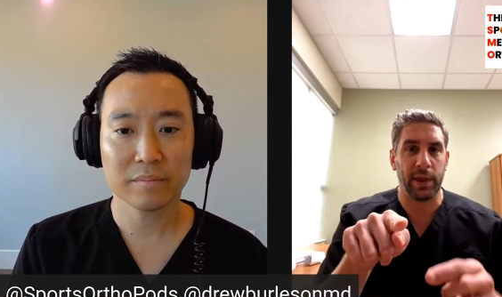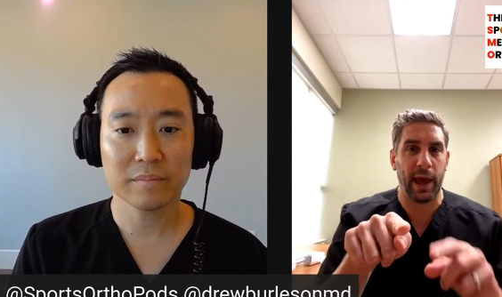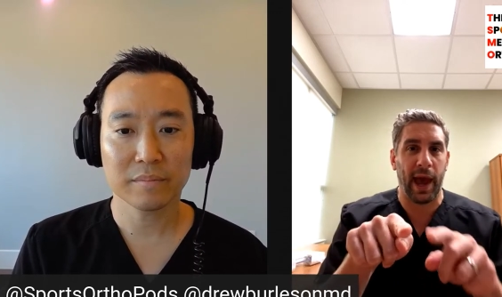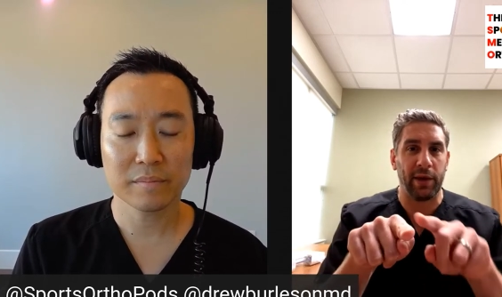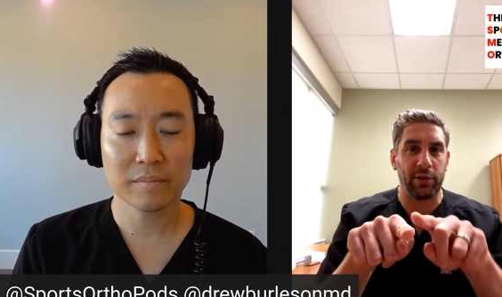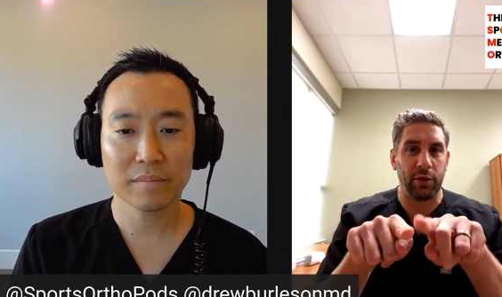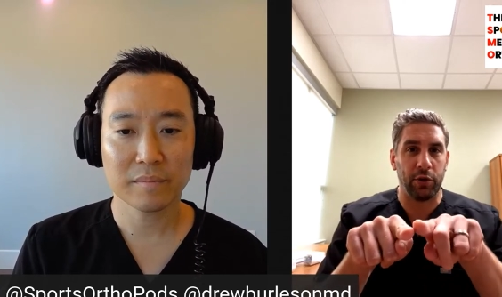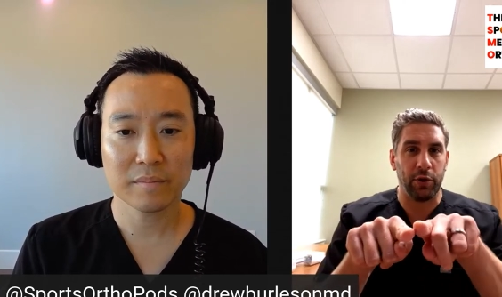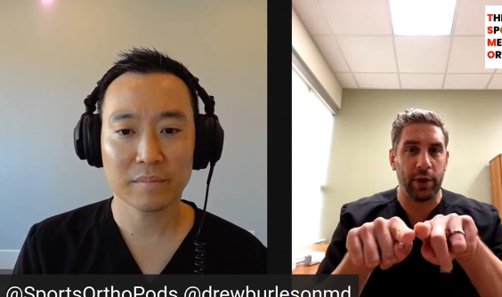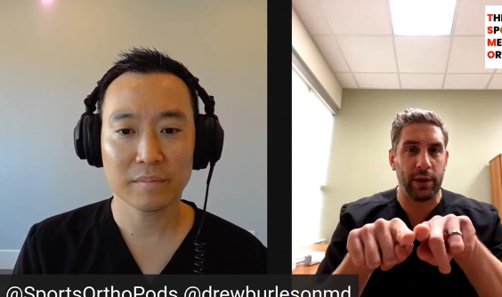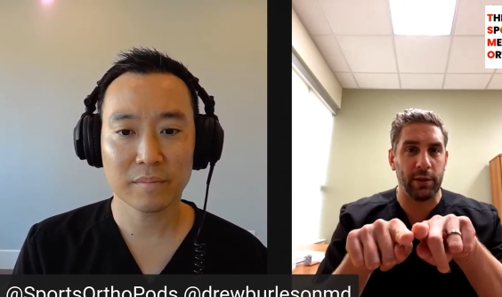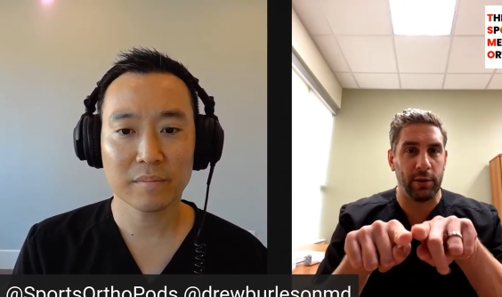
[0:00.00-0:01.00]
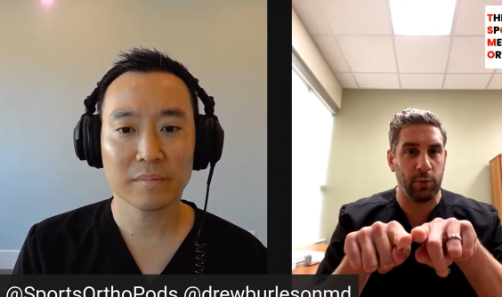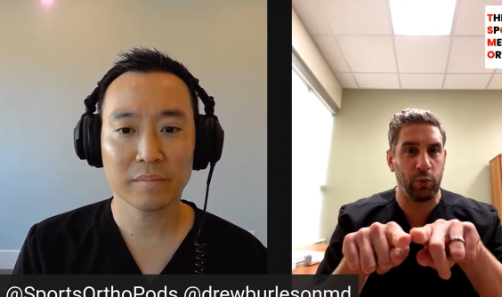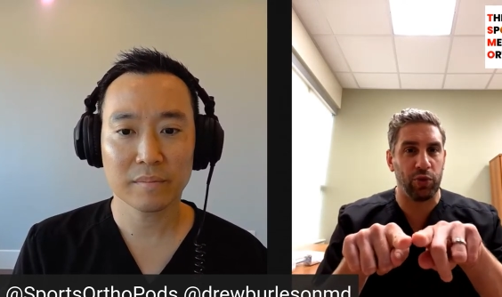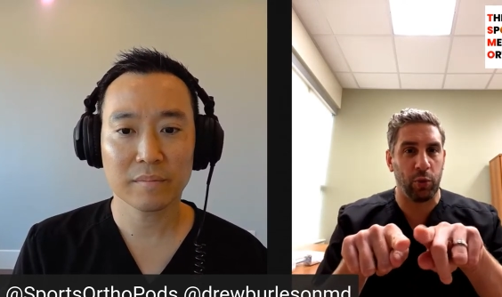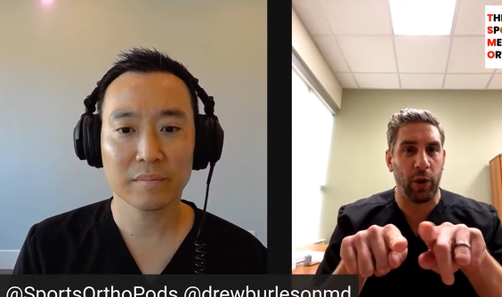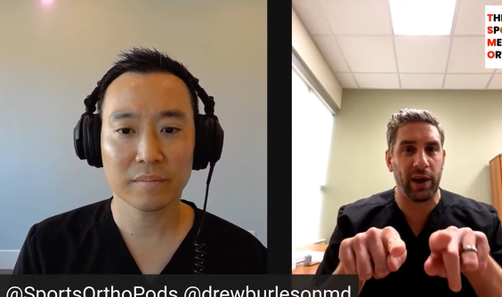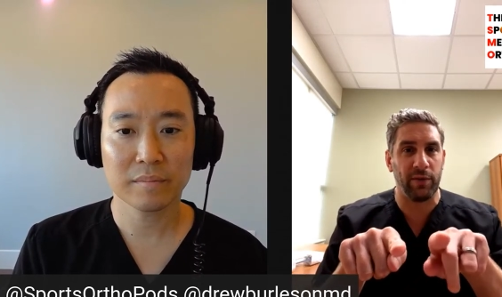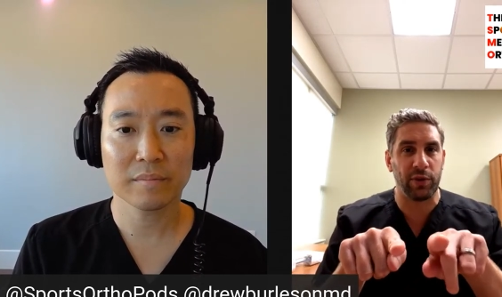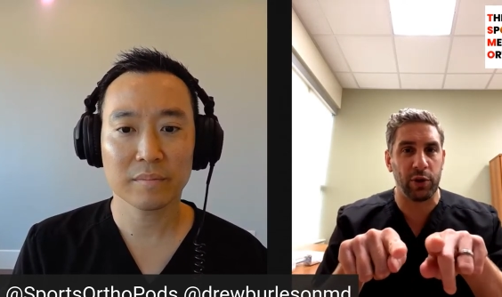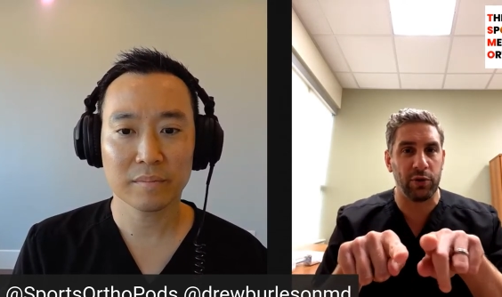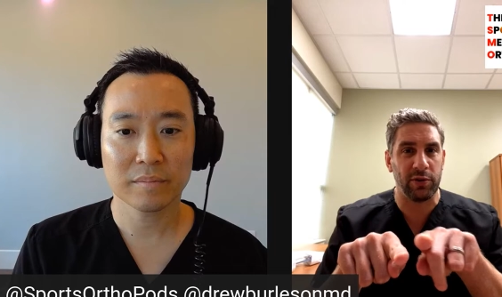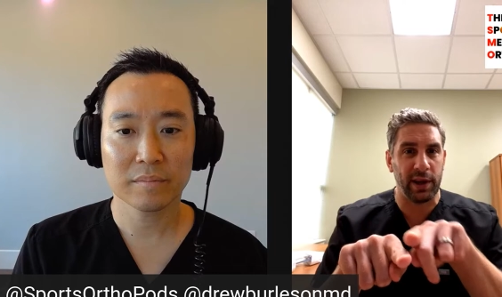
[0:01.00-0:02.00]
Speaker 1: has a little the, the way it
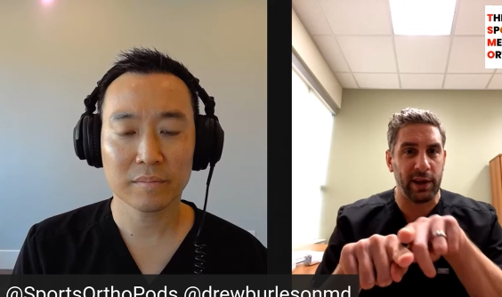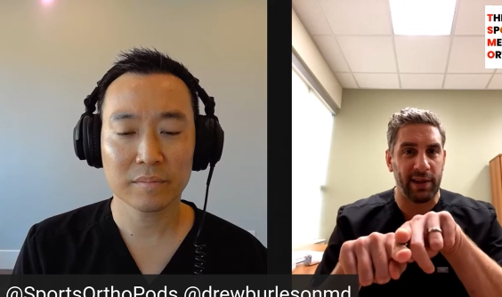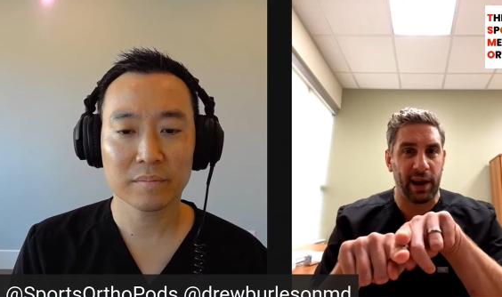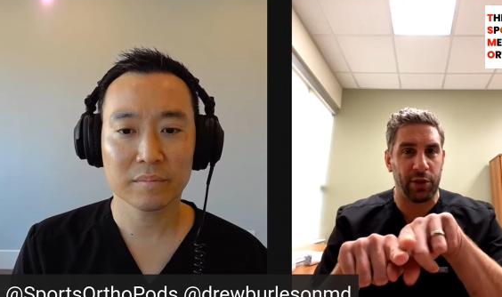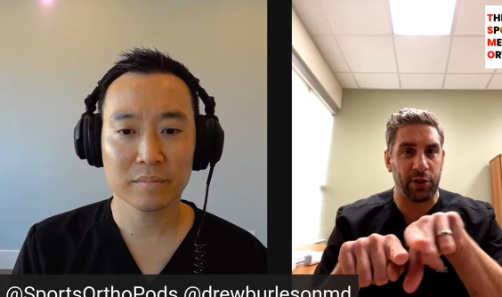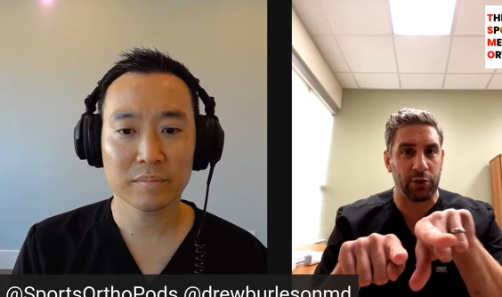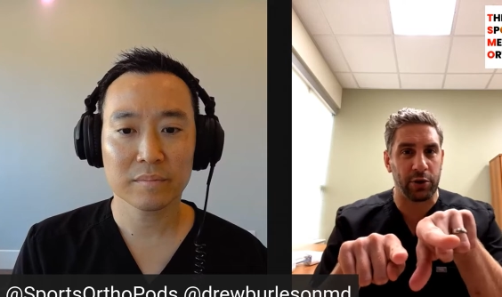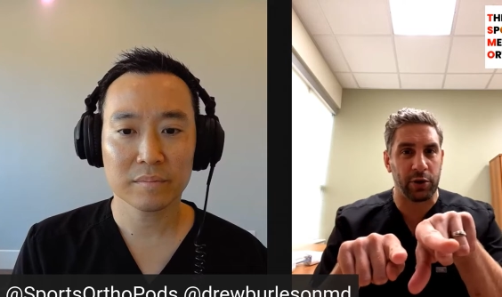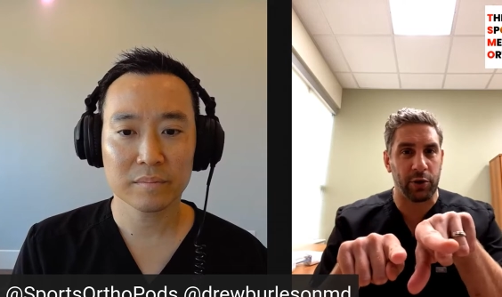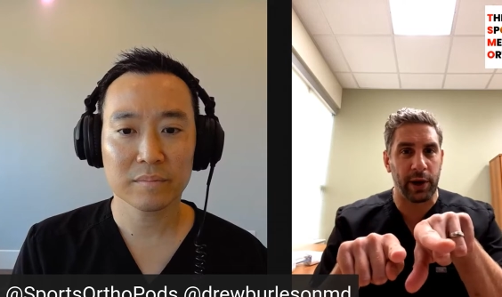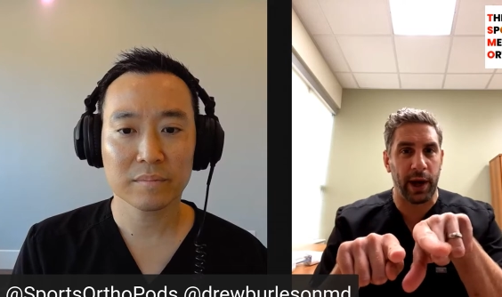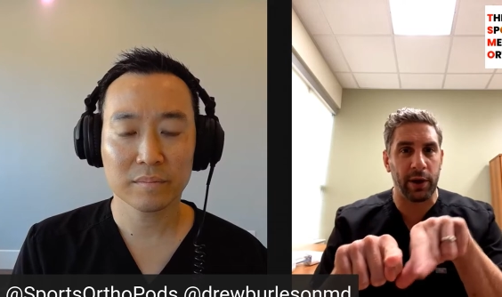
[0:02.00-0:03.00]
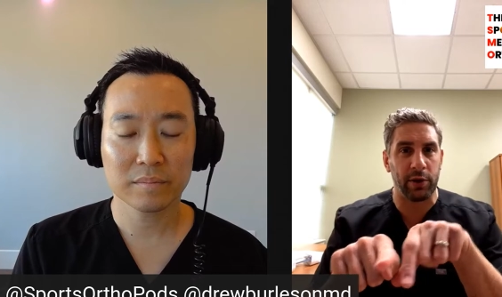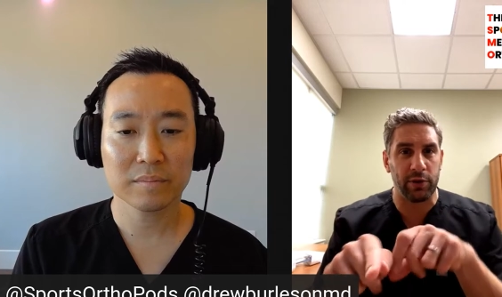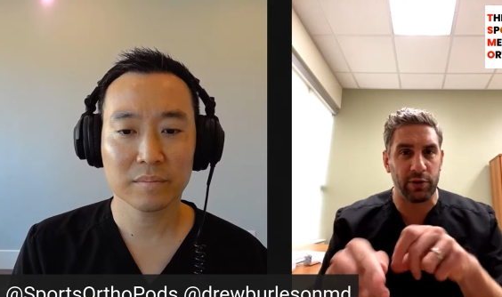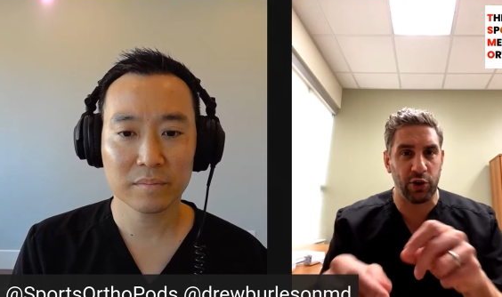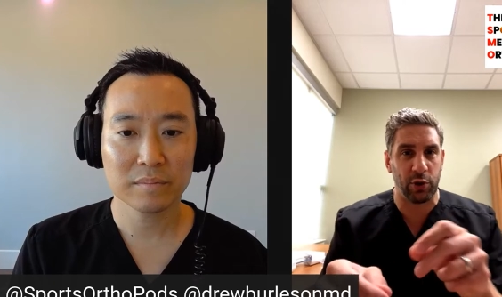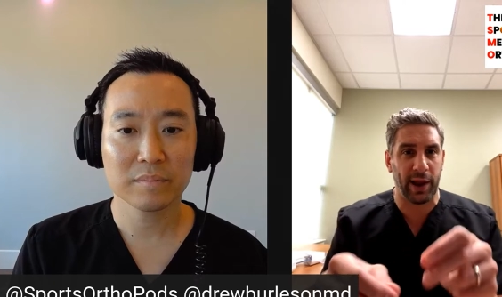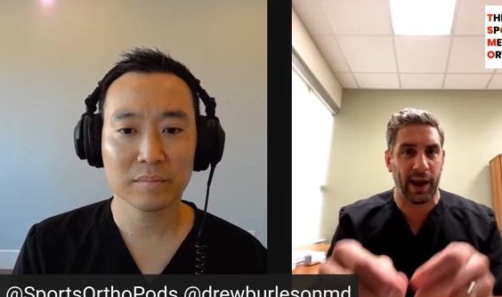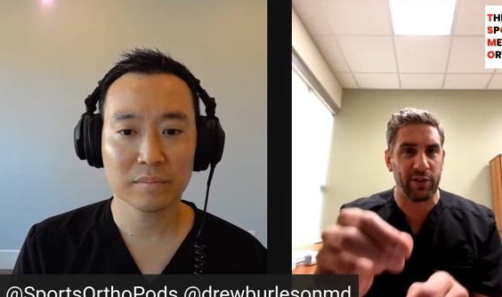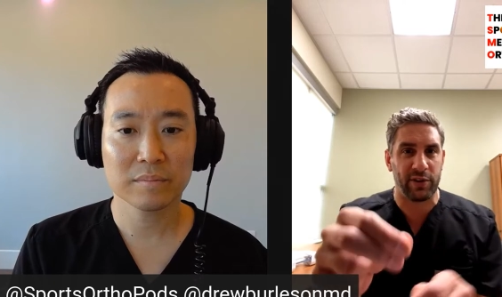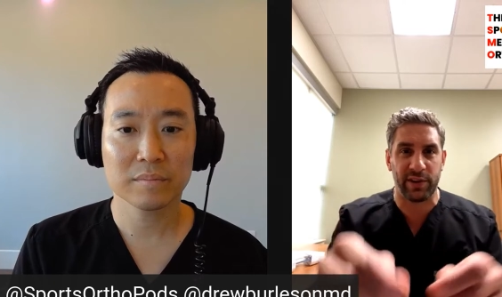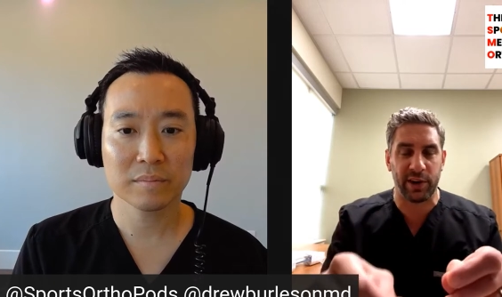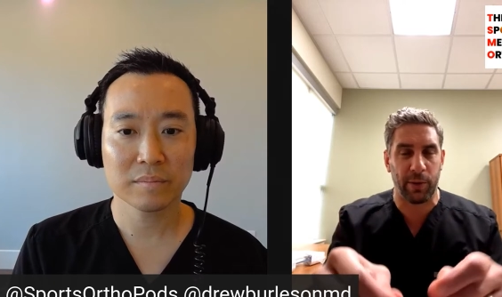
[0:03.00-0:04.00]
views it it's at a 30 degree angle you can actually
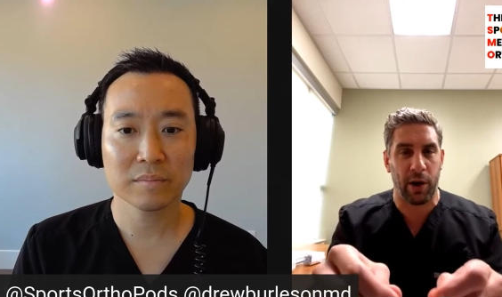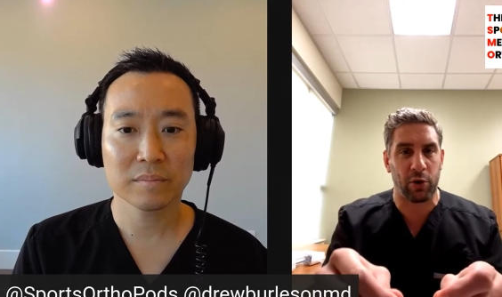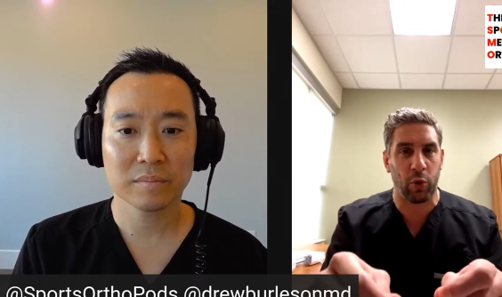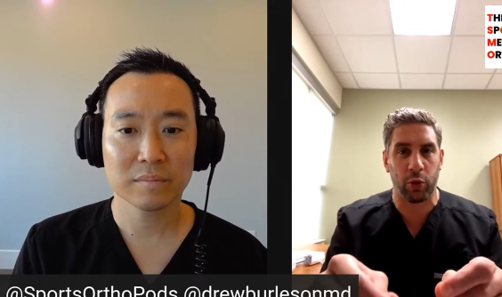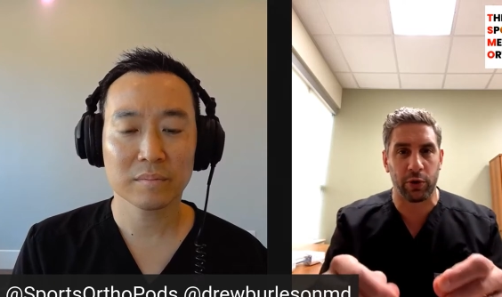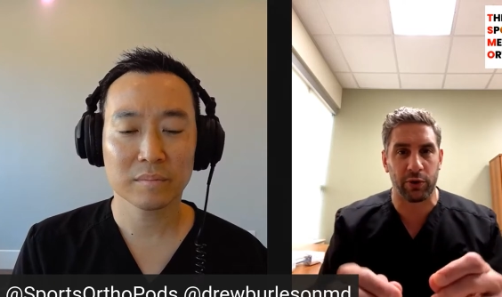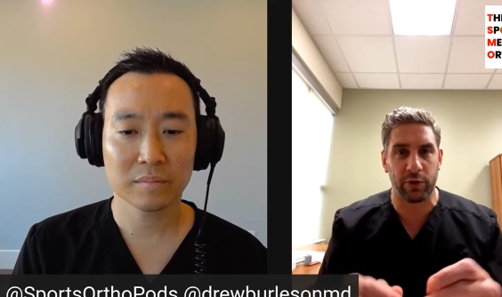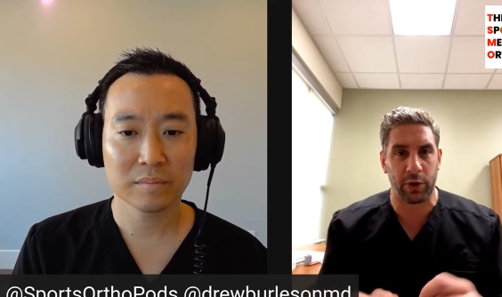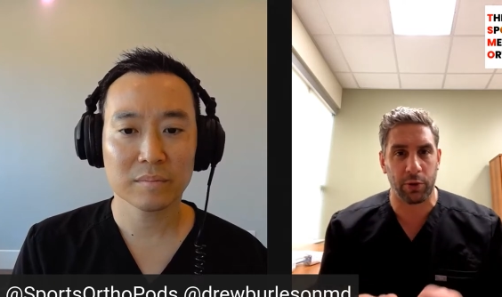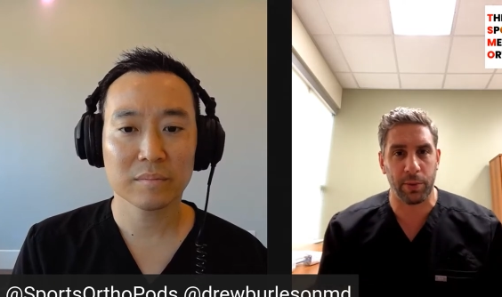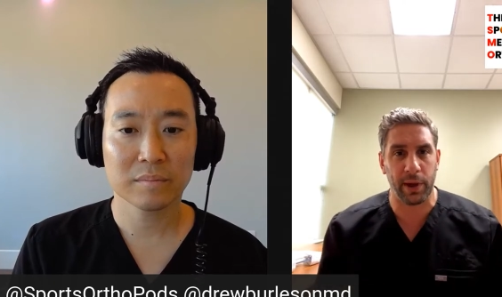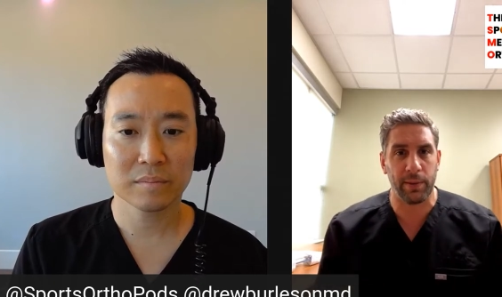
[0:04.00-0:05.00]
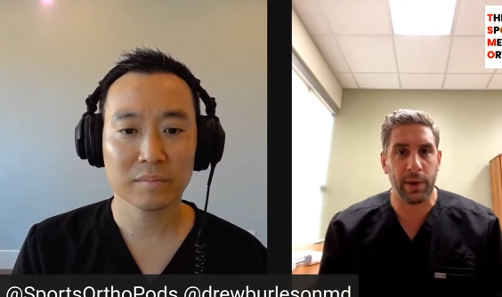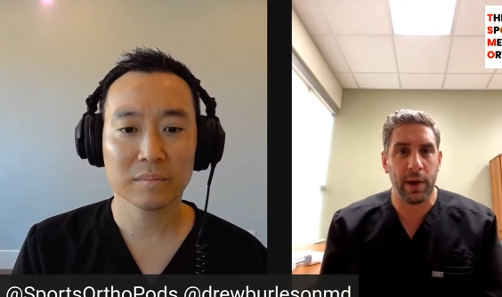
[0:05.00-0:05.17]
see around corners a little bit